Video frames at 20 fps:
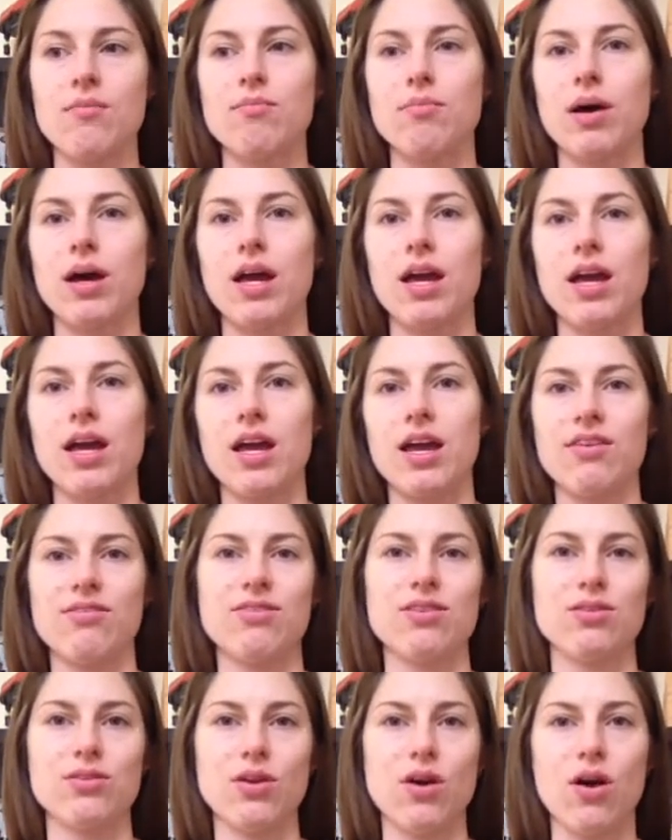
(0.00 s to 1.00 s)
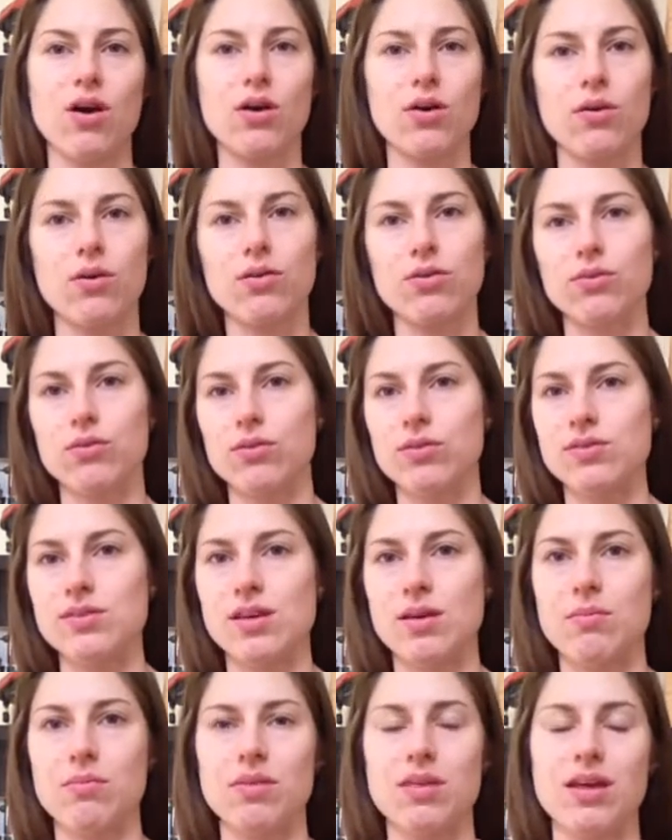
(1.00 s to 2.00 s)
But if they're not going through the
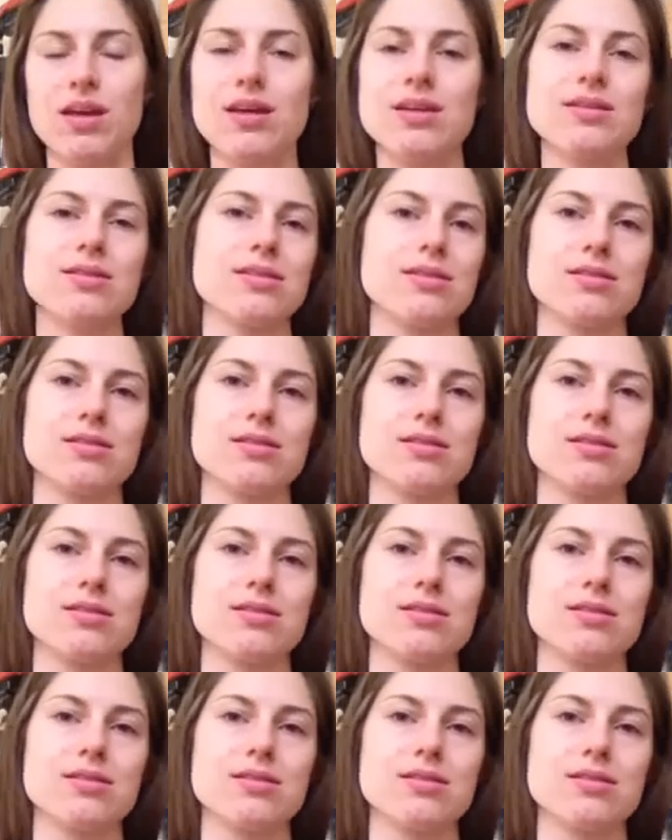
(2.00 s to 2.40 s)
same things,